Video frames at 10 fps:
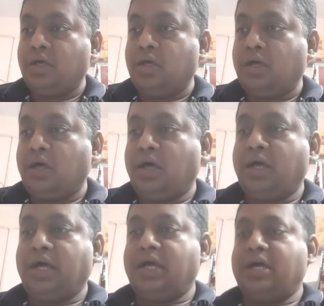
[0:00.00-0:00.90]

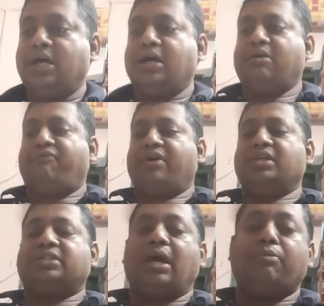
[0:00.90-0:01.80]

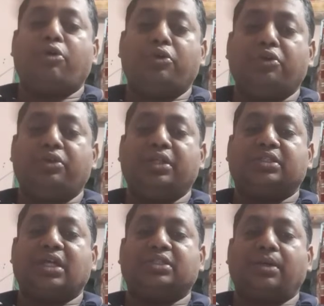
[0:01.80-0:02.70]
First, I am going to
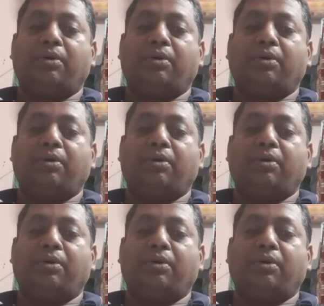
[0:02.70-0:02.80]
discuss